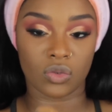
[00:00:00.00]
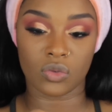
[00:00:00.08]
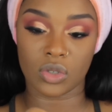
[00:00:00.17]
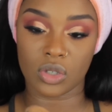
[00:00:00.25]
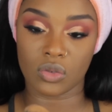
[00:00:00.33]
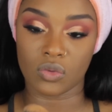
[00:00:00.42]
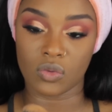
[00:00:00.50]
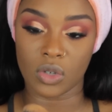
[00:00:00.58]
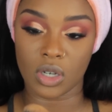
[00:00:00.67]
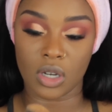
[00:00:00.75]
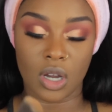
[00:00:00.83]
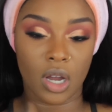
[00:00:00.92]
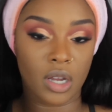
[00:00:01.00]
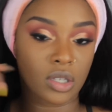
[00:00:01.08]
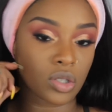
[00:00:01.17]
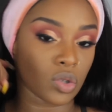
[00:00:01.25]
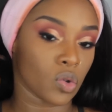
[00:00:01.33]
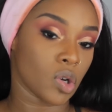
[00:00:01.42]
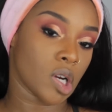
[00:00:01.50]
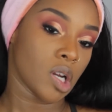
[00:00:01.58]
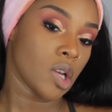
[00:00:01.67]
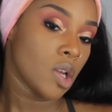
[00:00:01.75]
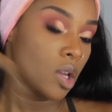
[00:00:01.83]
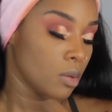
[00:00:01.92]
use to contour.
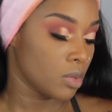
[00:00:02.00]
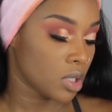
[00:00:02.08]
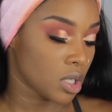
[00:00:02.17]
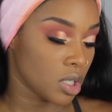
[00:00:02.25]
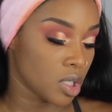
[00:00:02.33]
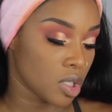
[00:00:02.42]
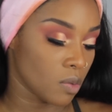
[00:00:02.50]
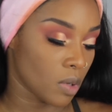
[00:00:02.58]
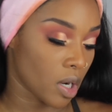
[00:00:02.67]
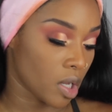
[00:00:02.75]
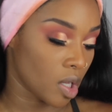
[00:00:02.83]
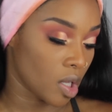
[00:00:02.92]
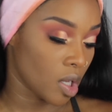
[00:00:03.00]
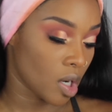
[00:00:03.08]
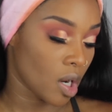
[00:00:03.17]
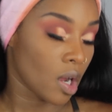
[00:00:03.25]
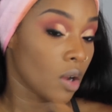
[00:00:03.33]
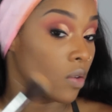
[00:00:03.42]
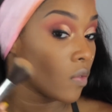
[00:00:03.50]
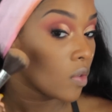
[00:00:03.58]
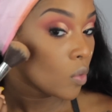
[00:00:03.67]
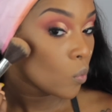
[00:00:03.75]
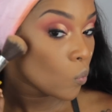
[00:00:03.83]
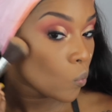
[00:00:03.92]
I'm just going to see what I can get out of
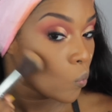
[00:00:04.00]
it.